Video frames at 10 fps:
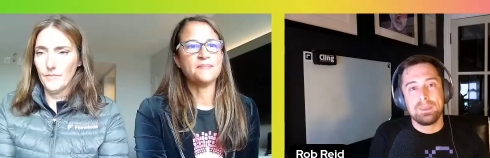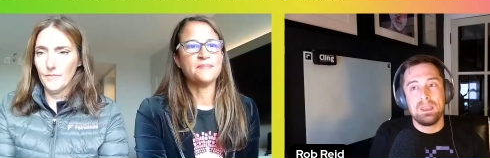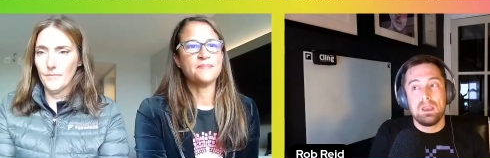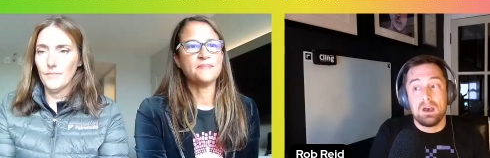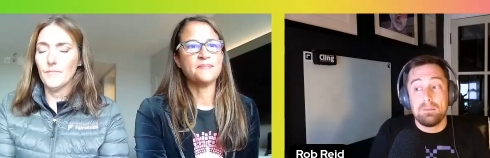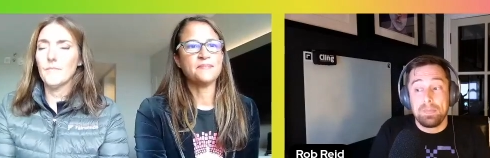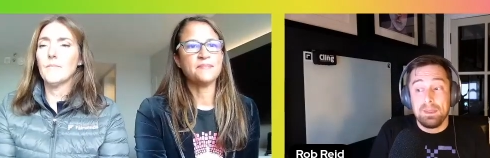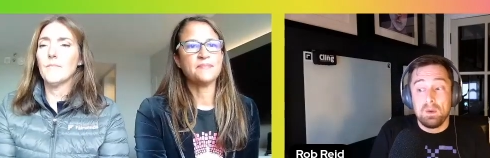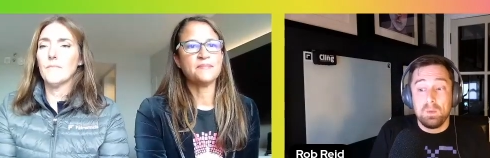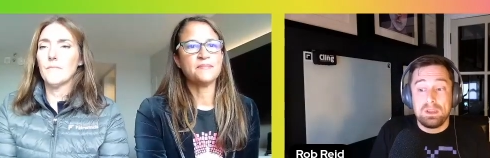Speaker 1: Um,
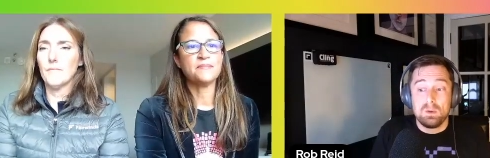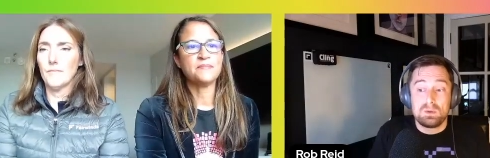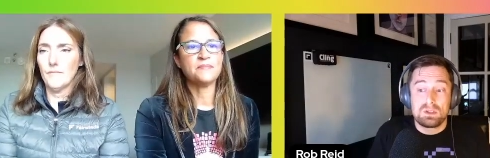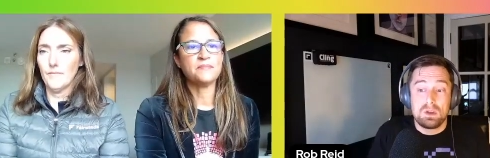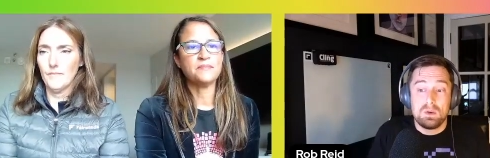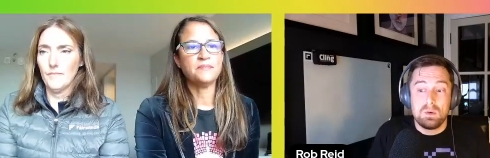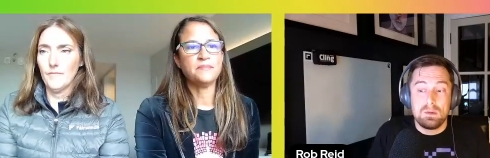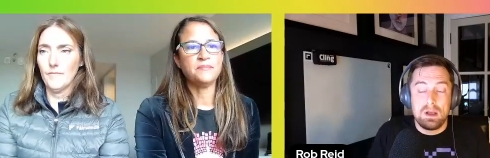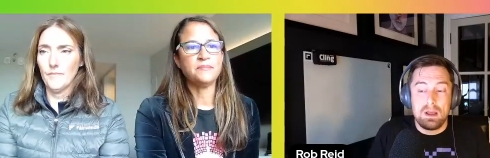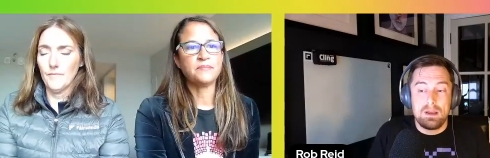we can also
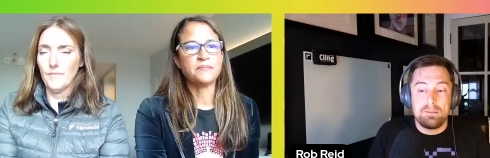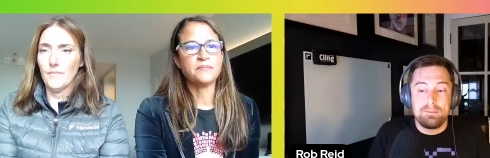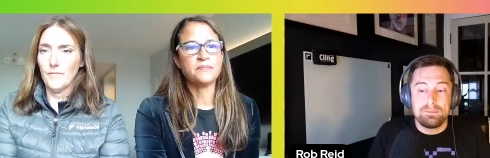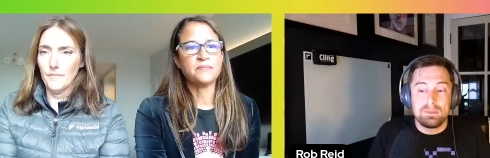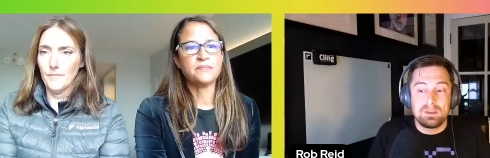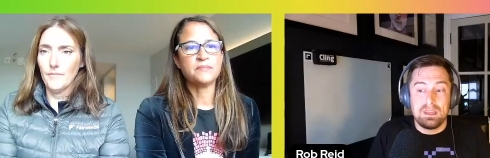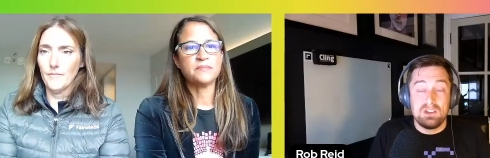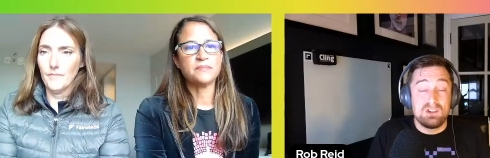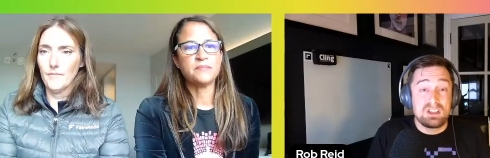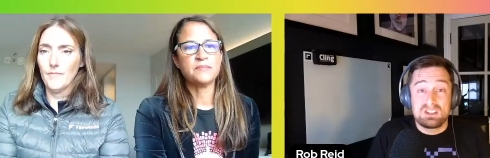um,
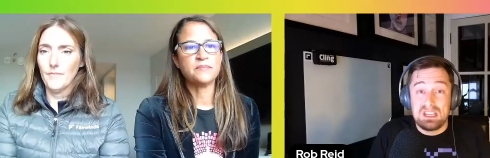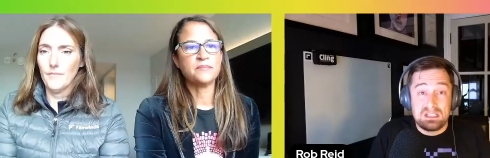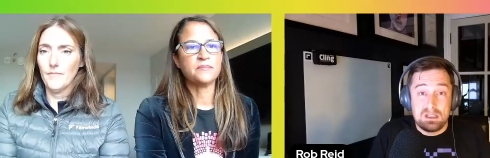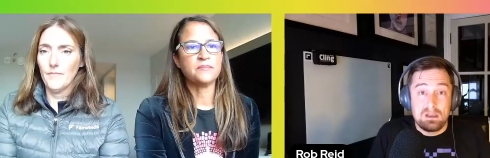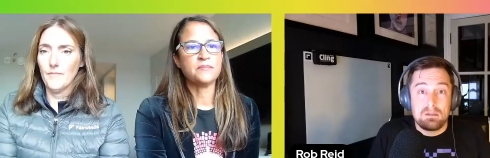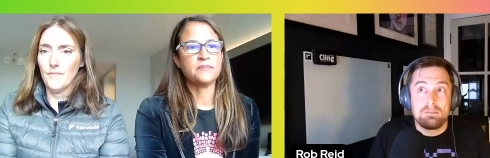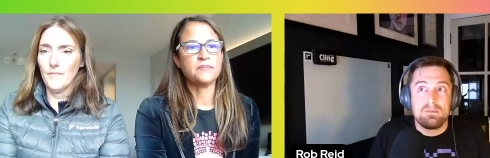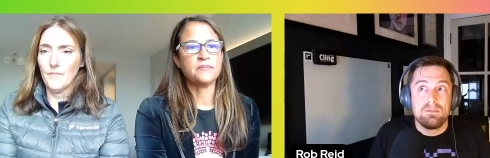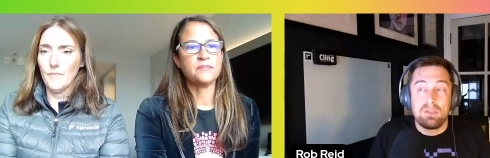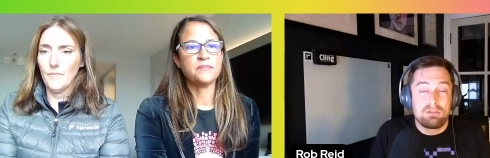ingest data
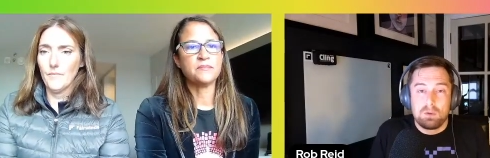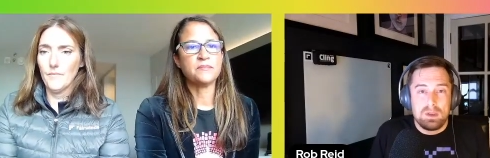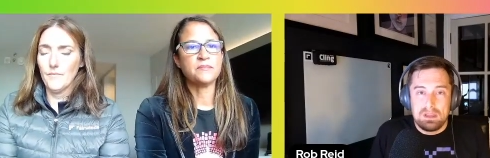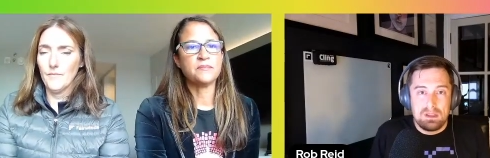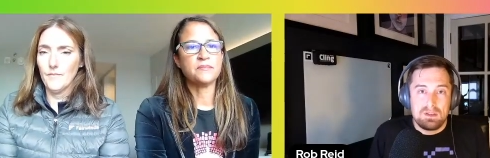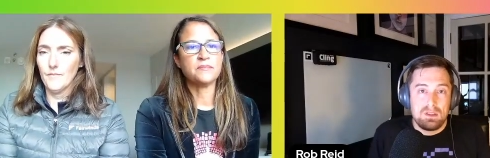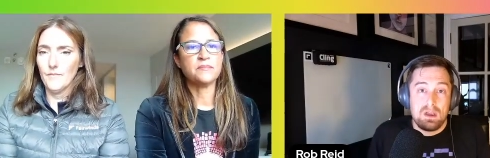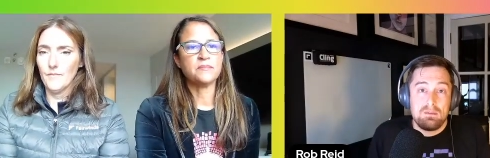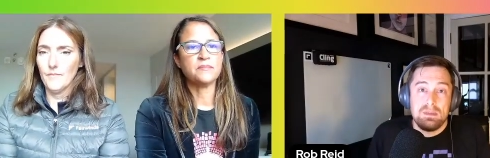through e um, E T